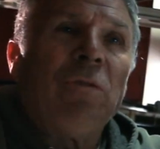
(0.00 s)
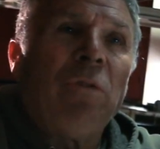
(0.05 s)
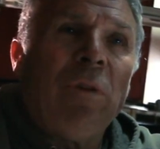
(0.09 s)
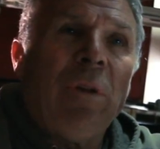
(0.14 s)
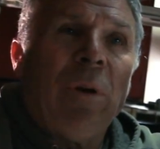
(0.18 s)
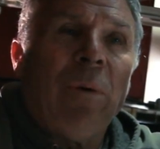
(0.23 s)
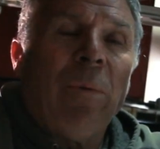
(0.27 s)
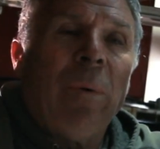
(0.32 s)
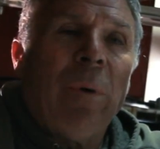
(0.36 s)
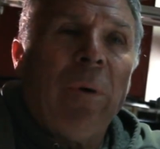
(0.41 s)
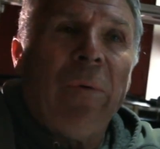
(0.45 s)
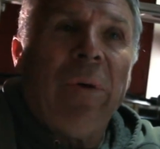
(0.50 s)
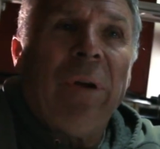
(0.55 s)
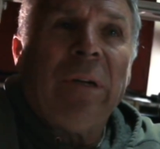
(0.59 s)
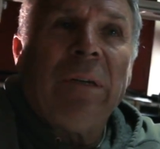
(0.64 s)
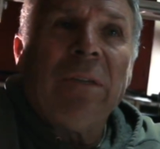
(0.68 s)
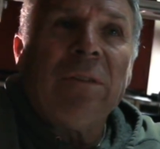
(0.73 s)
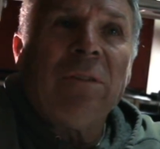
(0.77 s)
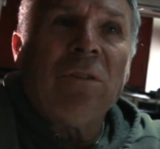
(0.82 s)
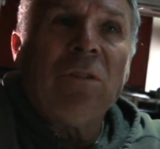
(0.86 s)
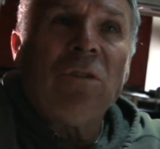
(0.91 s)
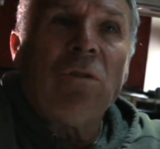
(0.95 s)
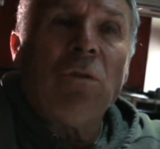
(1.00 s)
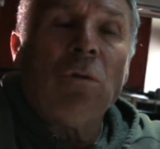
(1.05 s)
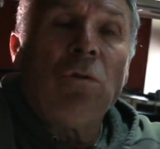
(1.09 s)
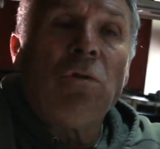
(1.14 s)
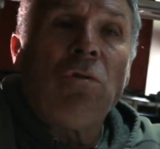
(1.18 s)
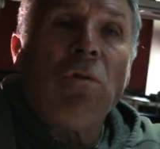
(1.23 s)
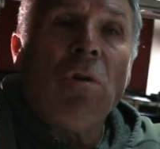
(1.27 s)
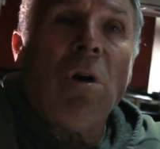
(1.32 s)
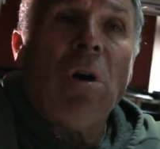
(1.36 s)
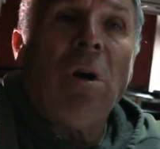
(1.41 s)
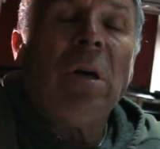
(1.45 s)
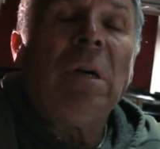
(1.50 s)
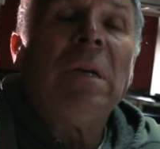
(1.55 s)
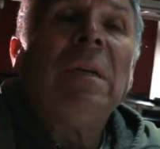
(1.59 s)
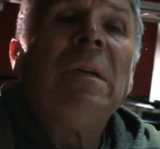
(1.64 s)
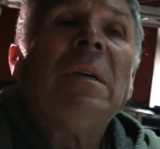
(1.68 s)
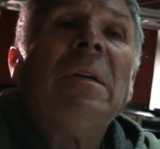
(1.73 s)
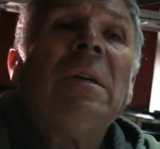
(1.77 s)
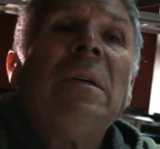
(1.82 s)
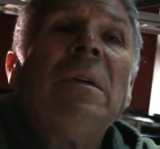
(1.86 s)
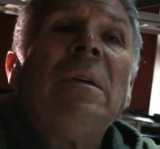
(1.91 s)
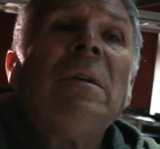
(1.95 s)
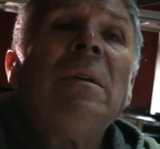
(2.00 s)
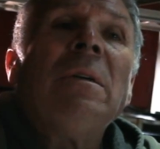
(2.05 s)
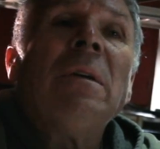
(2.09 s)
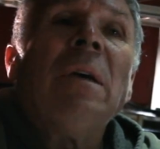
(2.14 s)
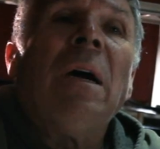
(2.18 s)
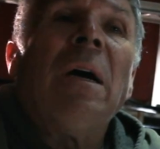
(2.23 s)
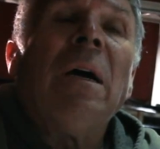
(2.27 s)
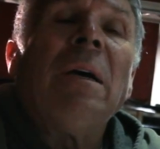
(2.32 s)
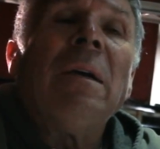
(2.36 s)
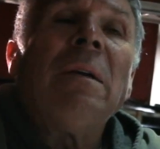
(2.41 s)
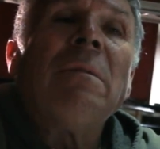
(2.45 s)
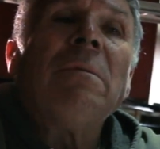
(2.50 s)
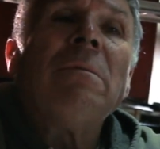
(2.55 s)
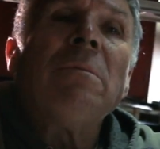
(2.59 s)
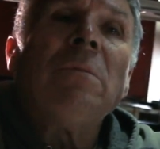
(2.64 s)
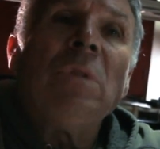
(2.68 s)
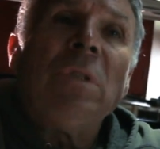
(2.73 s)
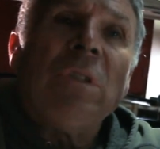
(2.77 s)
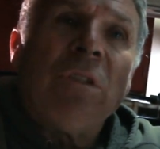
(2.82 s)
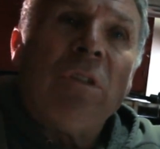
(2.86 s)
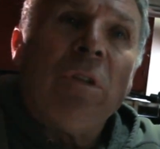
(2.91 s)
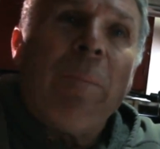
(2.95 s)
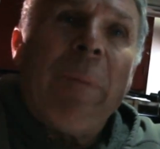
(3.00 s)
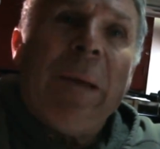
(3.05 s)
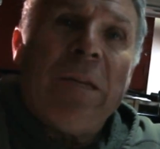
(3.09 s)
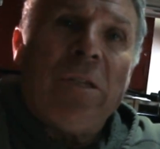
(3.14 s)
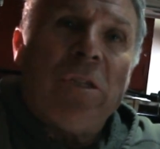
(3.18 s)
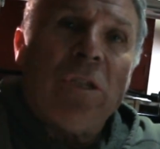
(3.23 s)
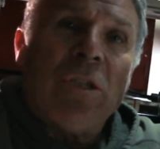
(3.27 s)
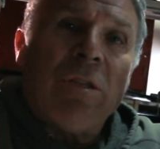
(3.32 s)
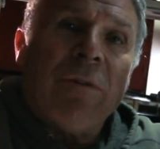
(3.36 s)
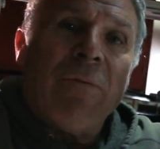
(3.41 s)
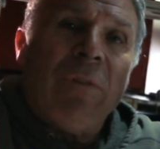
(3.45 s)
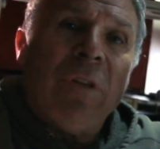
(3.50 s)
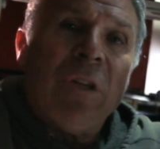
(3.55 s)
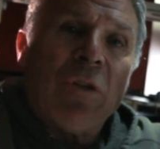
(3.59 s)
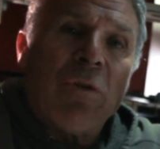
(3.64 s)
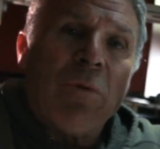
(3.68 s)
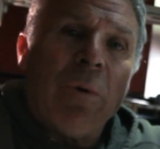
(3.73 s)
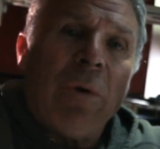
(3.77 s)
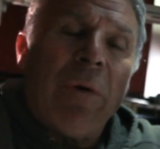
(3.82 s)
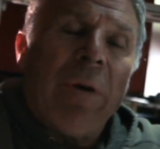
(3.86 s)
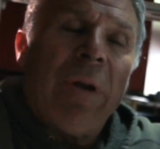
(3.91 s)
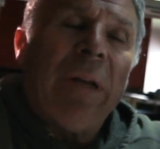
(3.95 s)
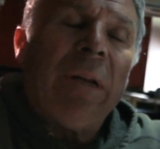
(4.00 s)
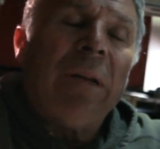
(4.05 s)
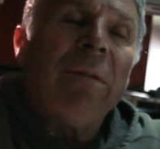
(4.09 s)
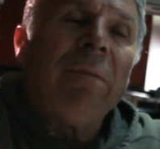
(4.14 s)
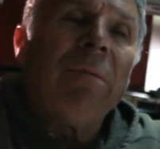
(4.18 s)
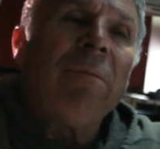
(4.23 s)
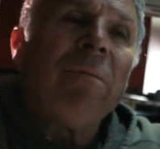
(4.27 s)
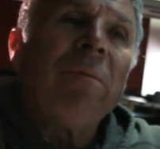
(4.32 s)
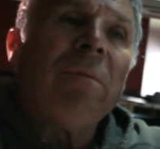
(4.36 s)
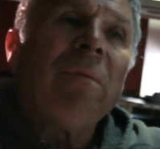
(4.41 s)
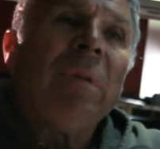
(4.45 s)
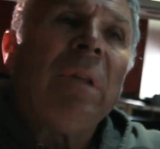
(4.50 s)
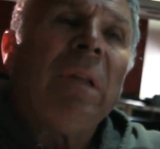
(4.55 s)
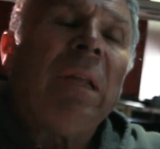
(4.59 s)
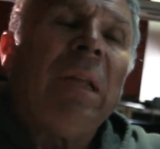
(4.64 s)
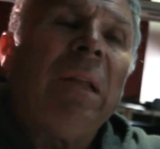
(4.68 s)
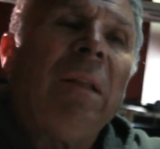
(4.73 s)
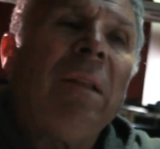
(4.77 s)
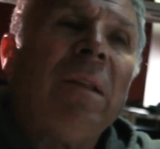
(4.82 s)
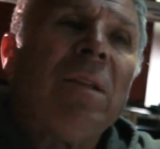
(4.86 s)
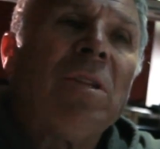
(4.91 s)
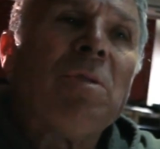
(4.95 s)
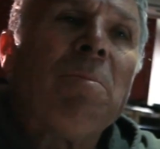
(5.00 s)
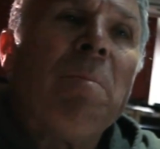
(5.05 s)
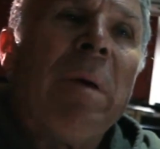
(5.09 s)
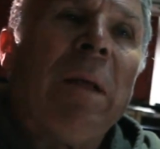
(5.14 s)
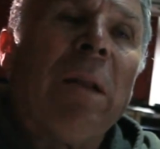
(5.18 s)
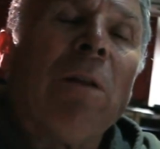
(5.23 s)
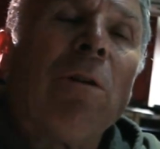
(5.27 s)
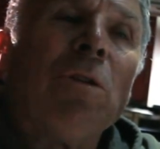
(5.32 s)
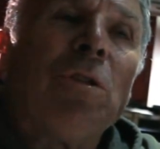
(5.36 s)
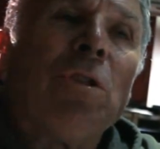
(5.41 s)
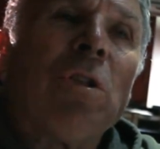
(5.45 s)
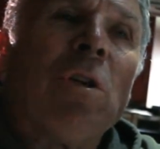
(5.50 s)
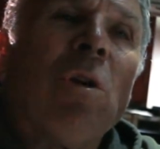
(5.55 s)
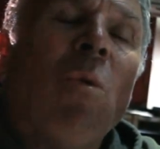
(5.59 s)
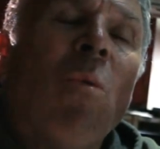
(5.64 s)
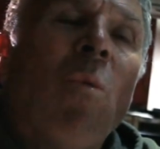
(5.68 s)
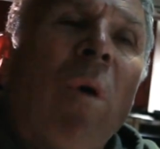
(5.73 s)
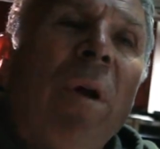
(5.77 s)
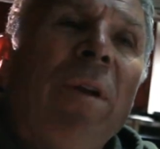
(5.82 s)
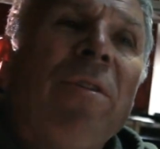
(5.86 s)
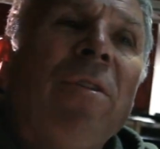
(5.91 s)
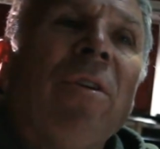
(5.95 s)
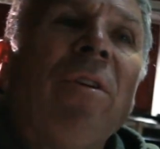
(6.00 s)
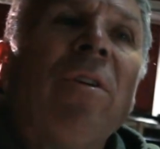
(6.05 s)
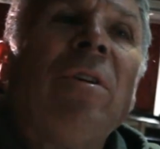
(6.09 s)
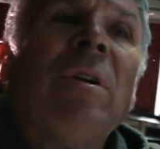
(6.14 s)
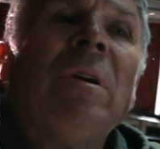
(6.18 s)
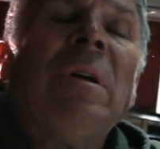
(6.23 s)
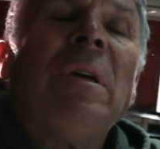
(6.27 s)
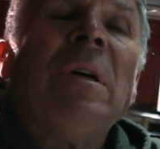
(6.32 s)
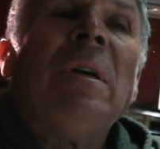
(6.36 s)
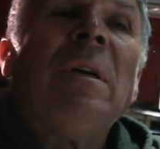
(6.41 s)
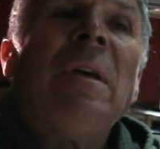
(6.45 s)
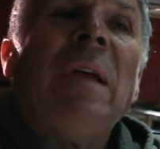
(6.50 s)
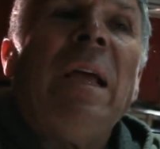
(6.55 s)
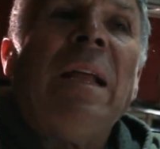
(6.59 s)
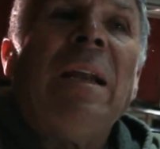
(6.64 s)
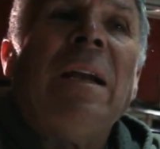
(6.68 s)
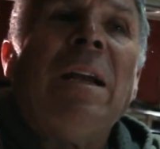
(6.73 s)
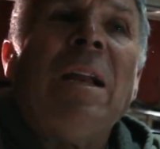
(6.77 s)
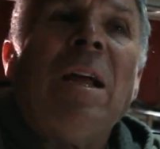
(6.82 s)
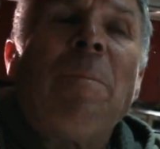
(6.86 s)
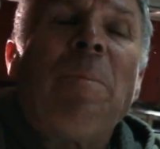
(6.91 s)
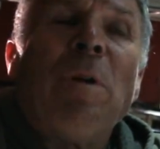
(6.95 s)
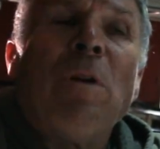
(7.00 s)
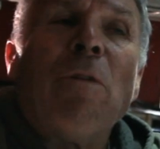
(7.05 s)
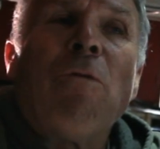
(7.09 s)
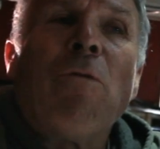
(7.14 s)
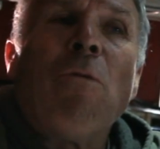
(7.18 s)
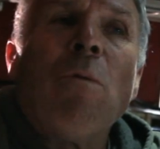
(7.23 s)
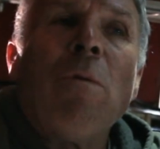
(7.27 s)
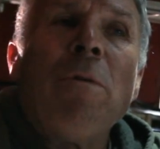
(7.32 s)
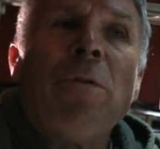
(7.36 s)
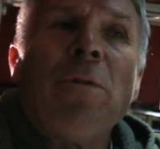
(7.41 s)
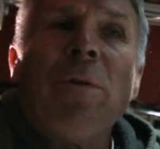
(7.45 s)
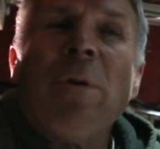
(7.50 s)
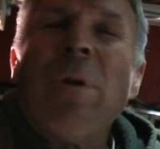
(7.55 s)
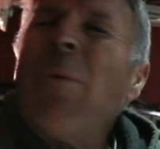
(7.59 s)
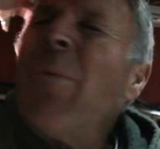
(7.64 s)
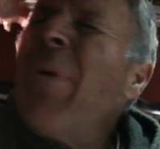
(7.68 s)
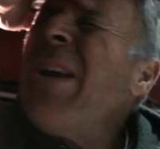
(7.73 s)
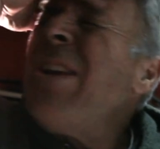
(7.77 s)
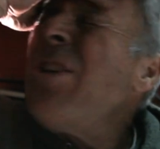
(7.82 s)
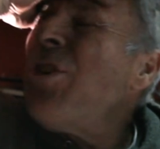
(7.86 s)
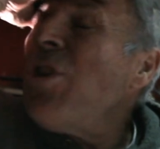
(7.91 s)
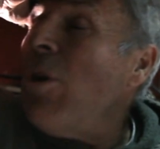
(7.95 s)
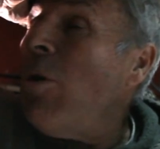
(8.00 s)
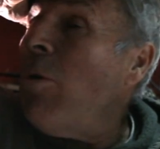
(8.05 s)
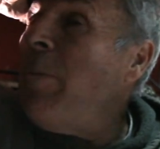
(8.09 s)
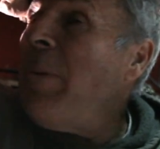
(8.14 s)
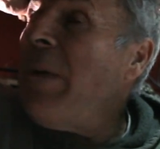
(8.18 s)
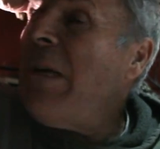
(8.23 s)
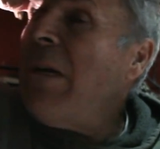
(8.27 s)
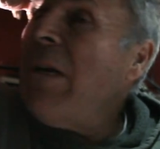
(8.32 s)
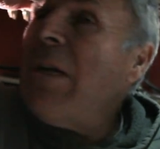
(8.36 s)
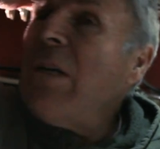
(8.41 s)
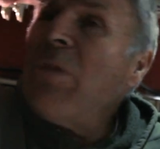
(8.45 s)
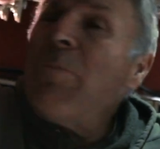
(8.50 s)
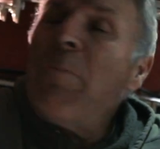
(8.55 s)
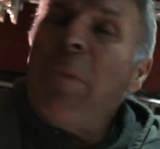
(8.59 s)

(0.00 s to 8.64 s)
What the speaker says: for their rear end because it's so strong, is the basis of this rear end. This metallurgical wonder ended up at a 430 ratio because